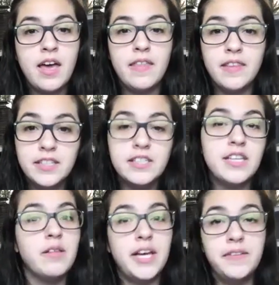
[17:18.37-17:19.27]
This is
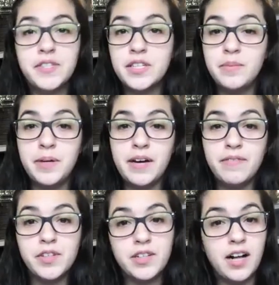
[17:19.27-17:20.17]
how life's going to be
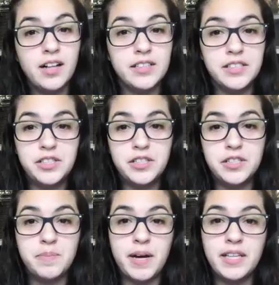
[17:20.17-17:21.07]
after college.
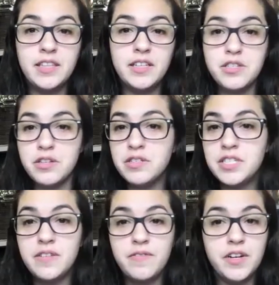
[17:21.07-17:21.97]
Despite the
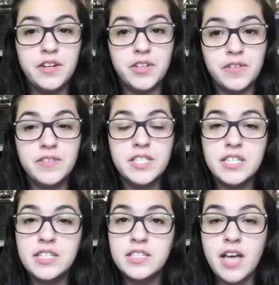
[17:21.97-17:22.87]
uncertainty, fear, and
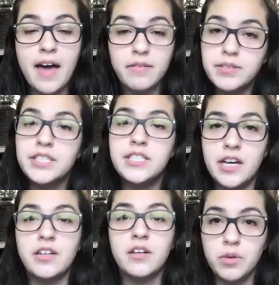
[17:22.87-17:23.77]
nervousness, every day
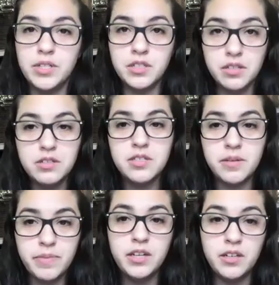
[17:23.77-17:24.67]
you're going to learn
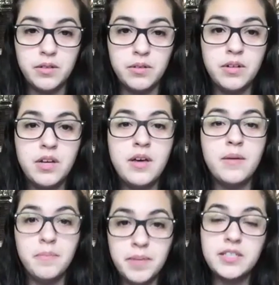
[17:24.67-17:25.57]
something new,
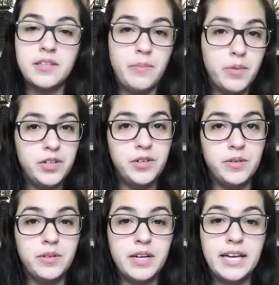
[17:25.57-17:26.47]
meet someone
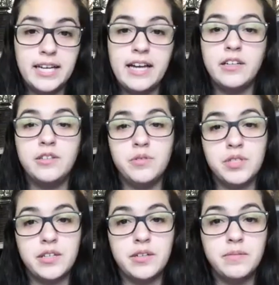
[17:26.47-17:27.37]
new, and gain a new
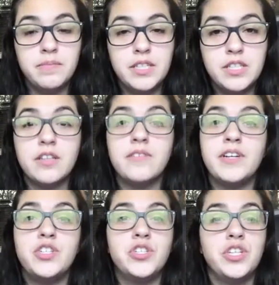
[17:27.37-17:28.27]
skill, until
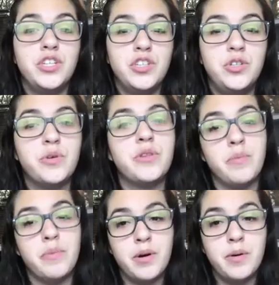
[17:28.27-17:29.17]
eventually you're the
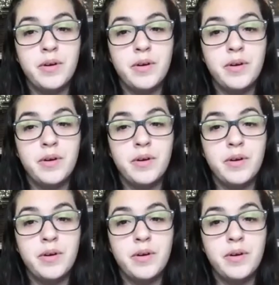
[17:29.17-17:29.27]
pro,